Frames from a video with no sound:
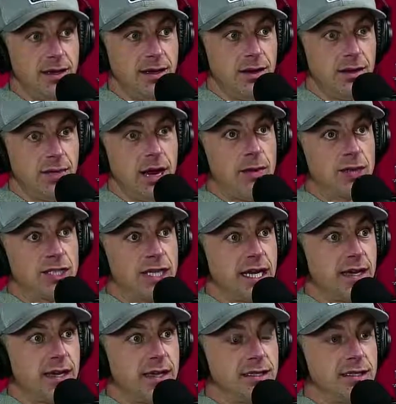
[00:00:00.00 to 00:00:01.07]
how much they
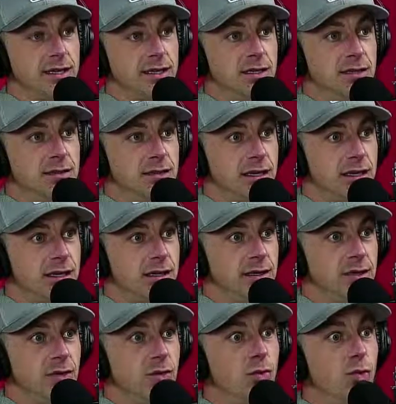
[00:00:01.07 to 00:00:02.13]
can get done
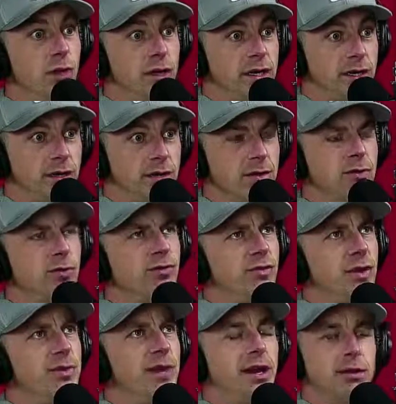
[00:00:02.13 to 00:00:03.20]
in 1 year. Or
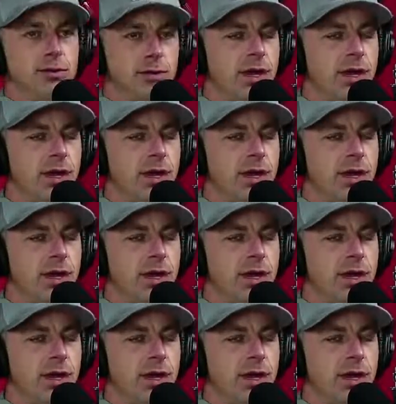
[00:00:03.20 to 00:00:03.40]
flip that.